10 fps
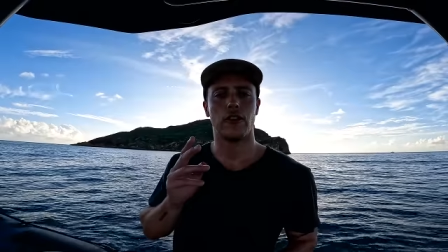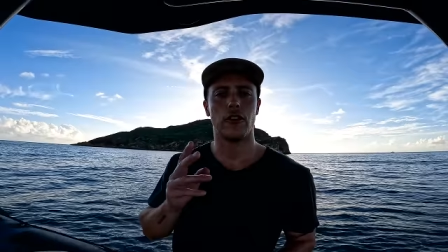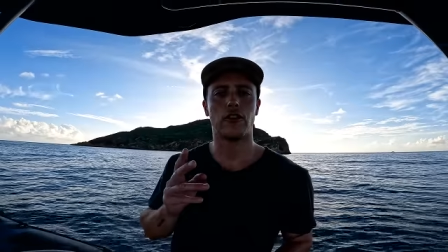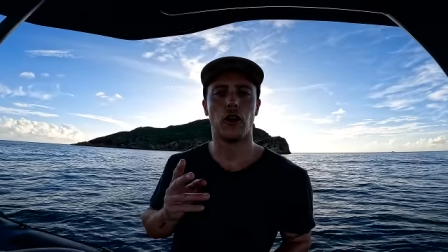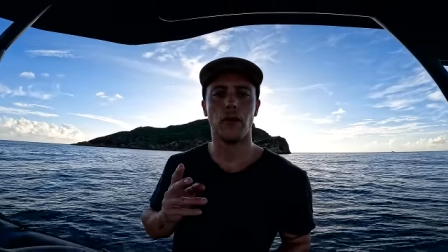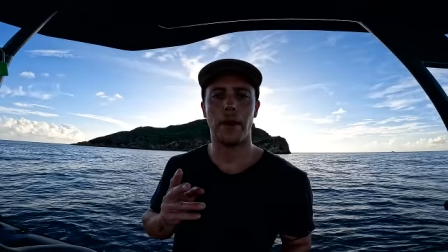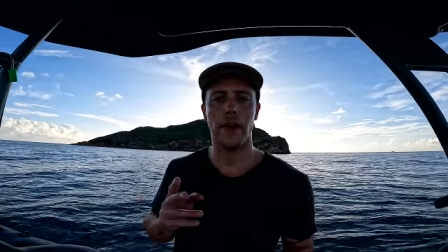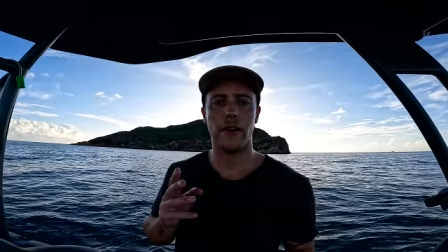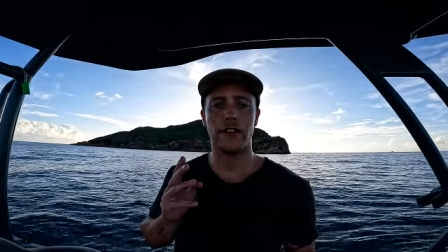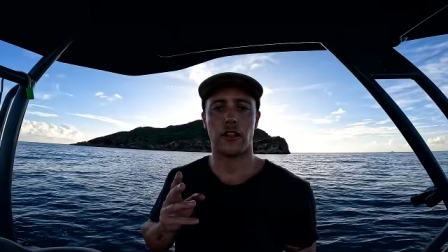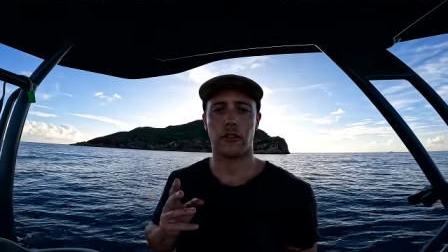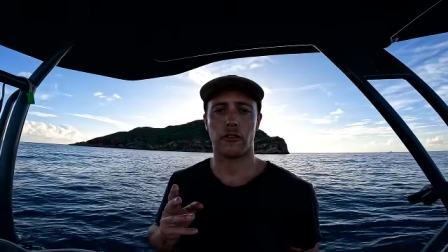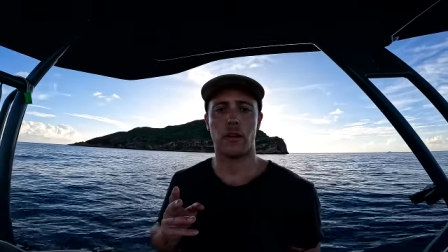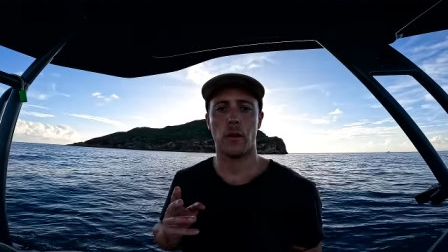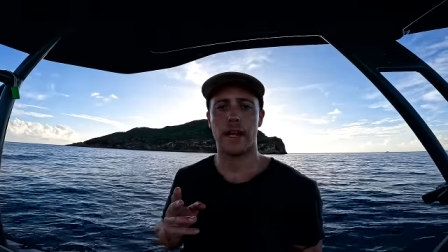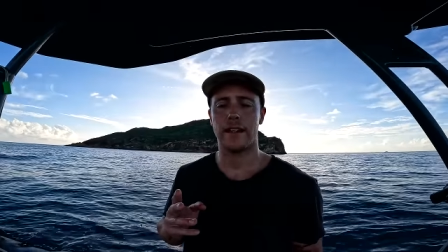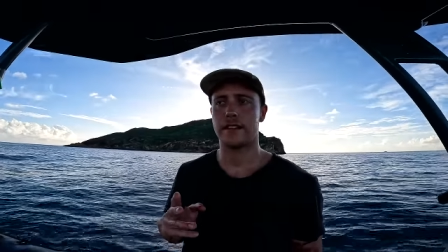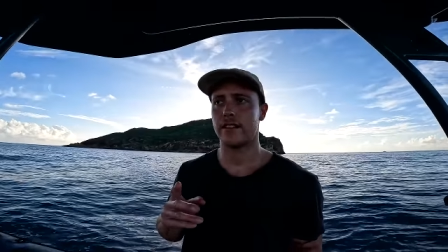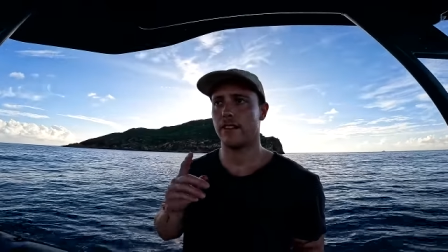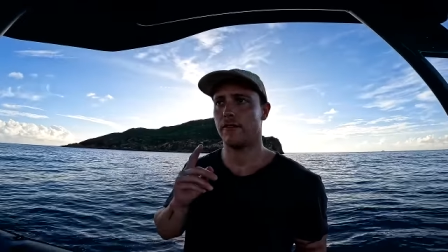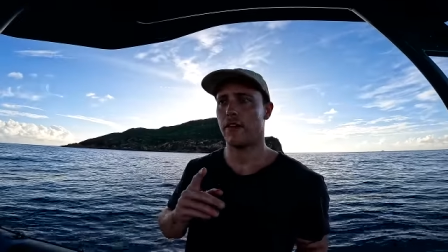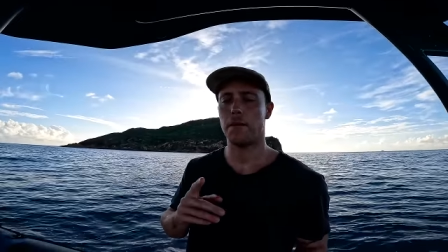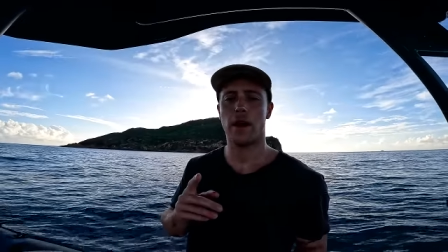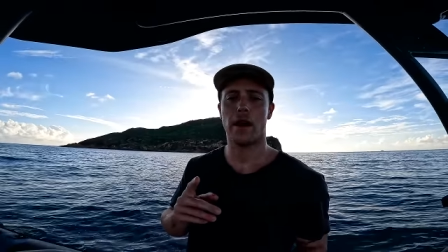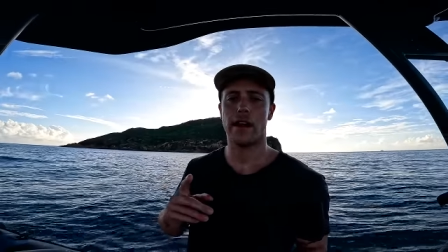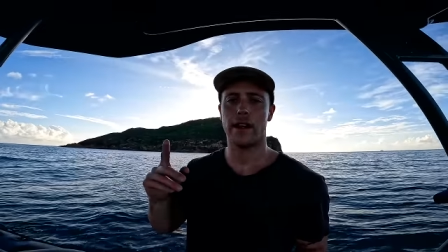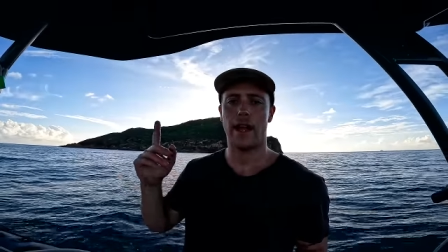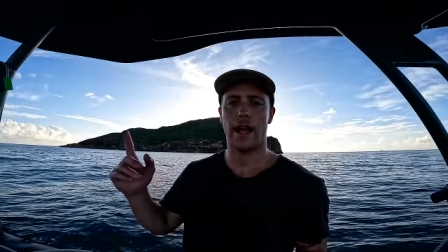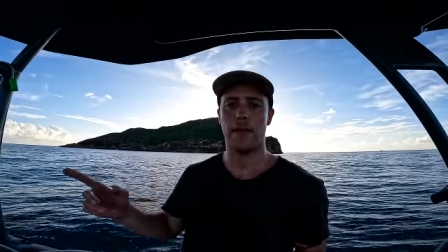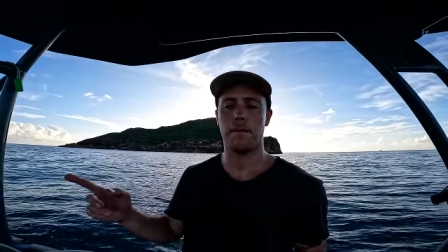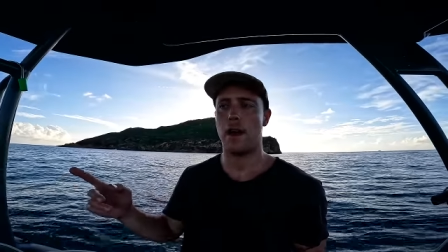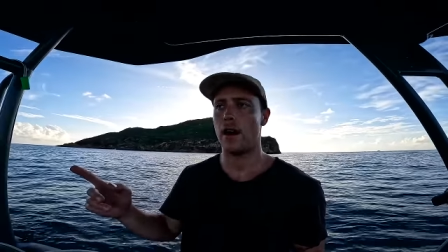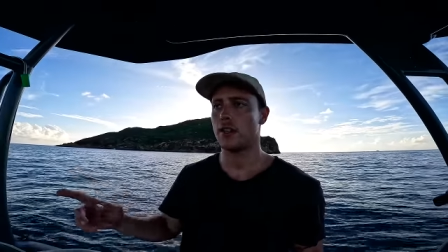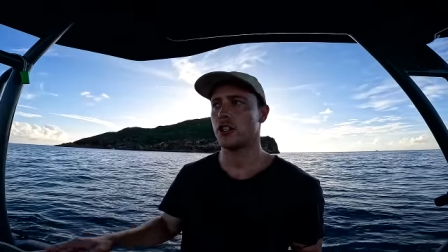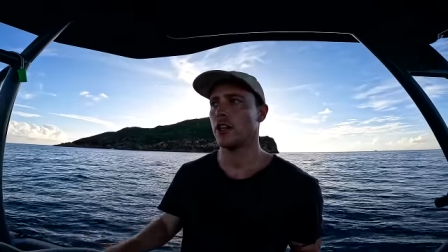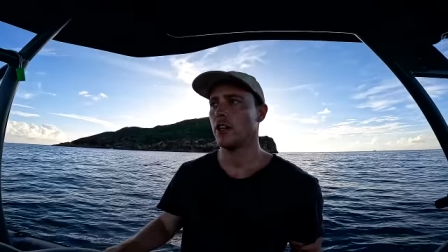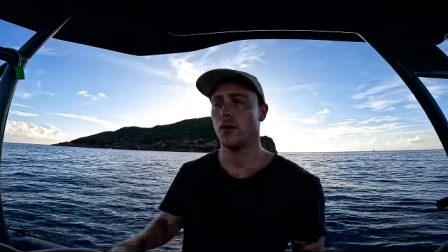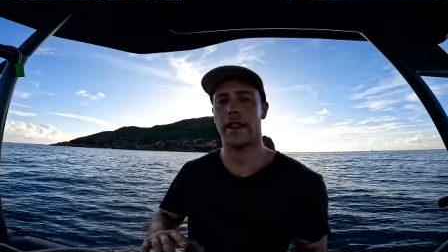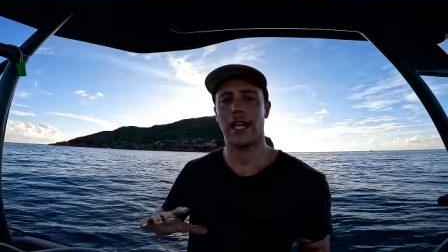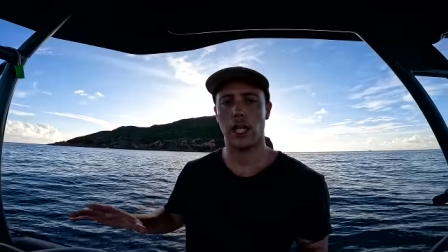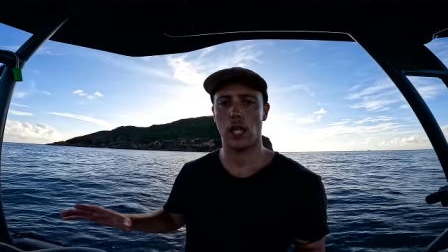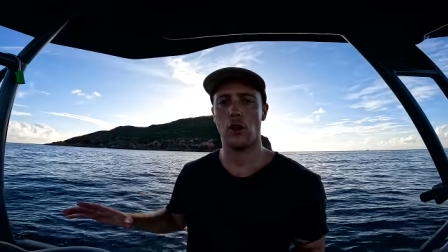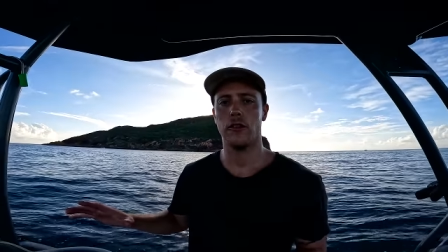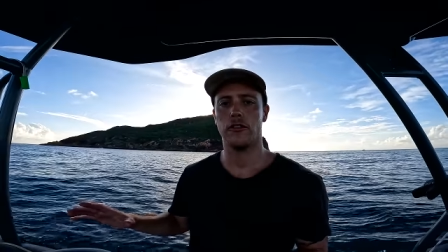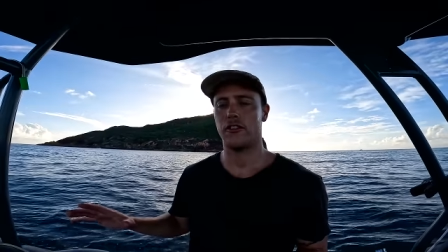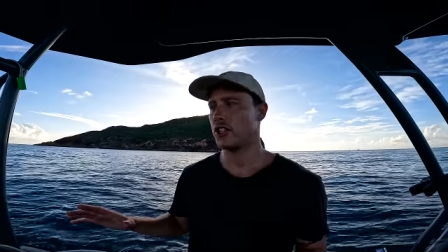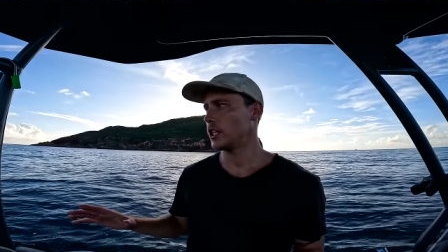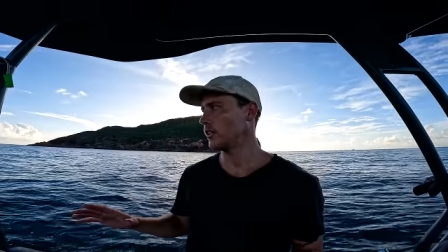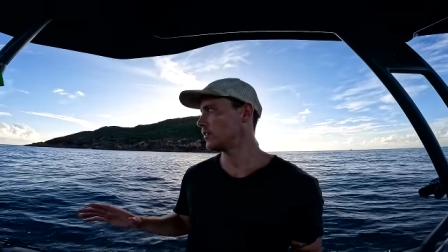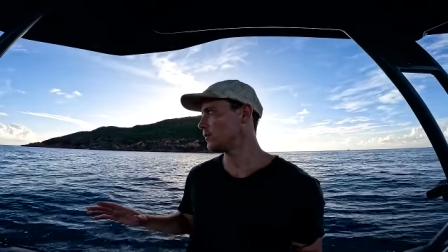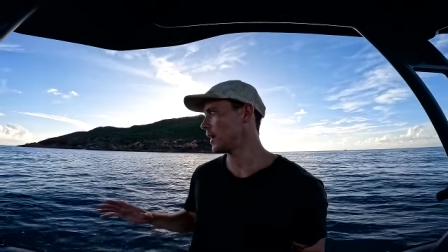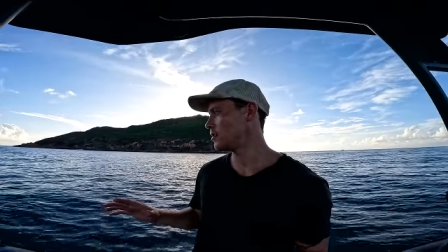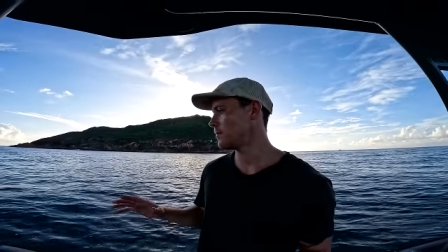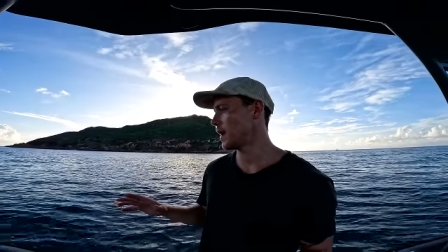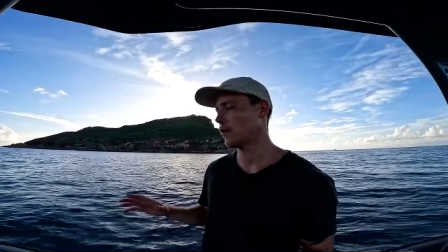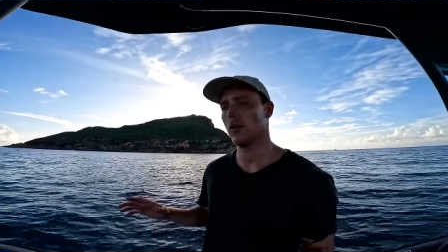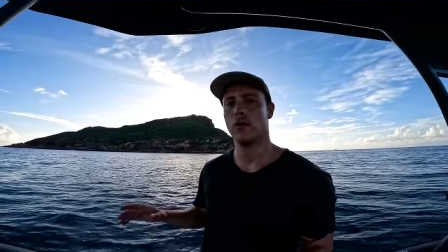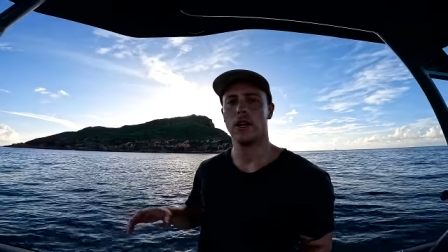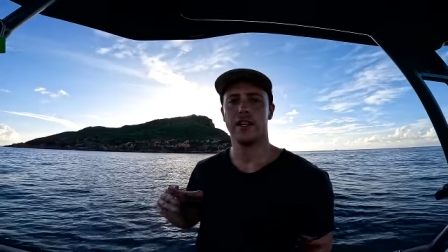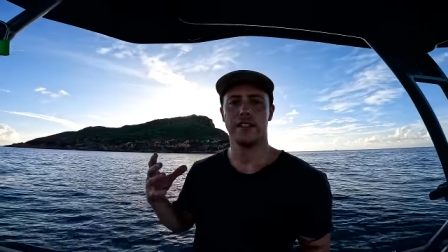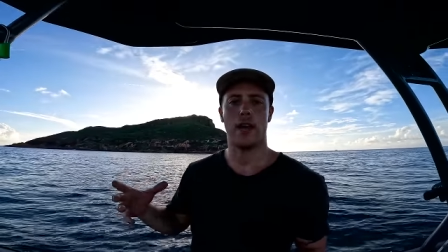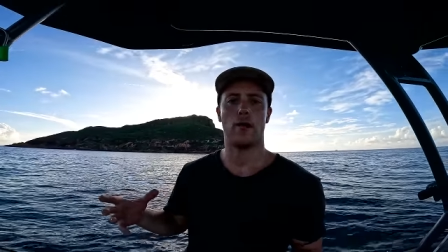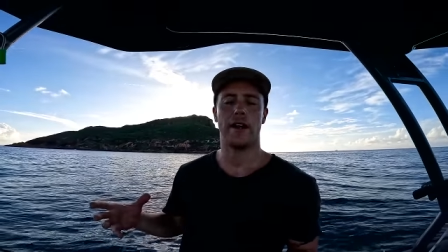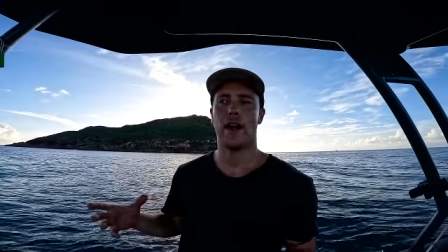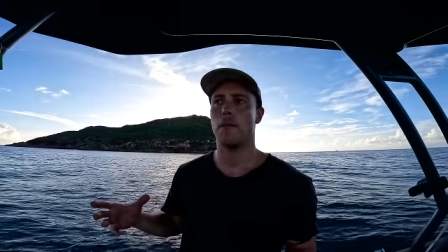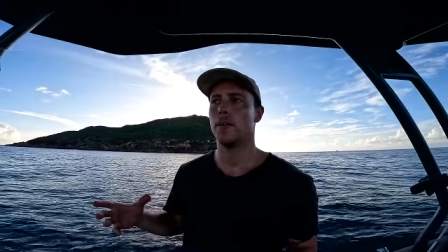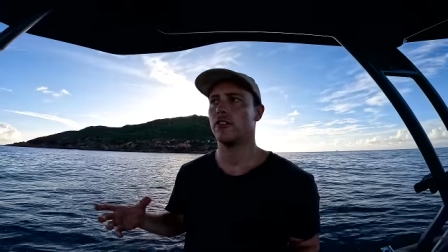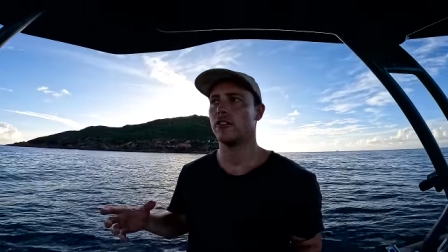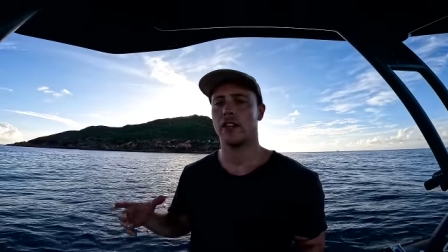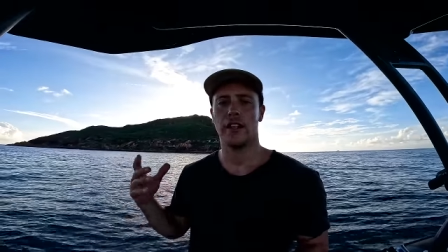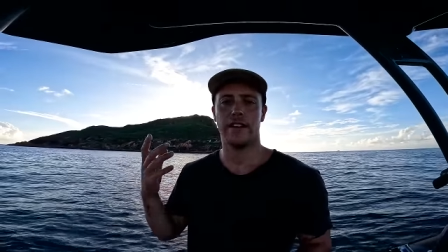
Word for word: there's two periods of 3 weeks in February and March where they close fishing to Spanish mackerel to help the numbers.